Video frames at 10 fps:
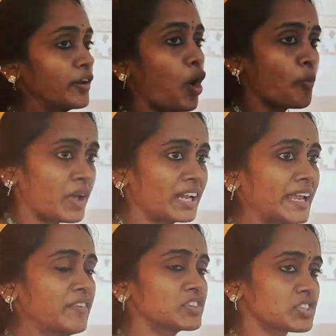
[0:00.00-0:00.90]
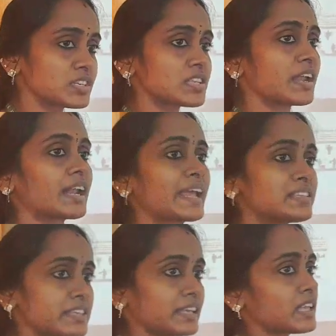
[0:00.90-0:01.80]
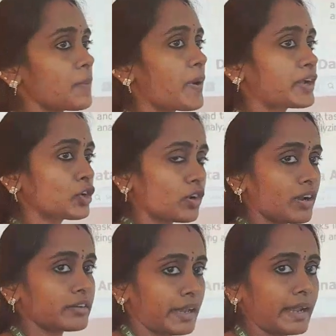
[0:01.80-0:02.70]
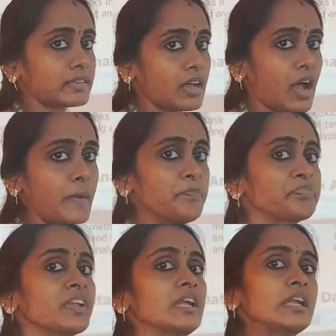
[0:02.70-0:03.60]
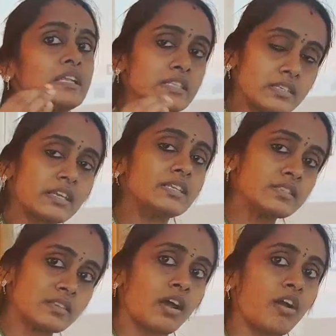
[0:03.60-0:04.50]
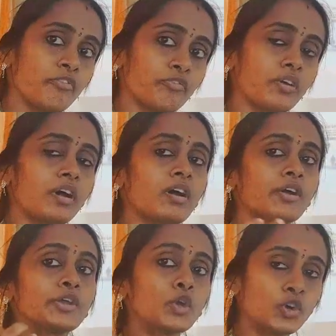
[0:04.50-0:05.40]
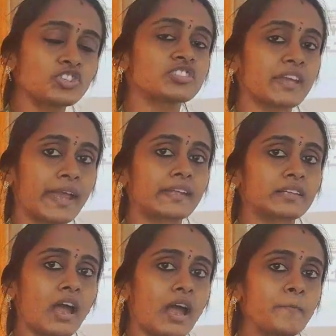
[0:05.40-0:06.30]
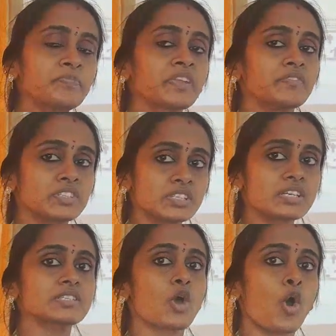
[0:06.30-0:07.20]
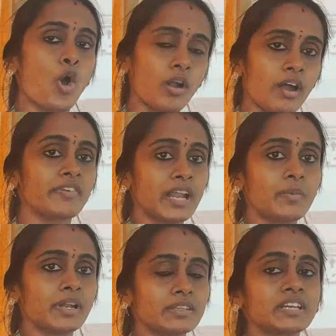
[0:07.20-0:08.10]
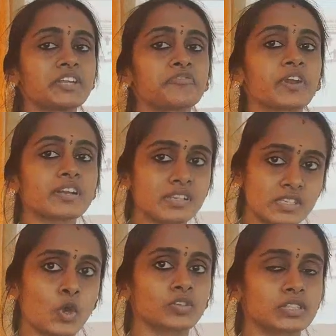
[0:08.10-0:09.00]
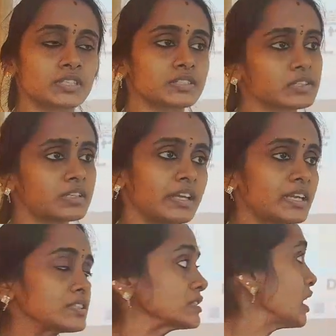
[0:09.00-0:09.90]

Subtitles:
normally which is analyzing the particular data in of huge data which is available in the different resources. Yes,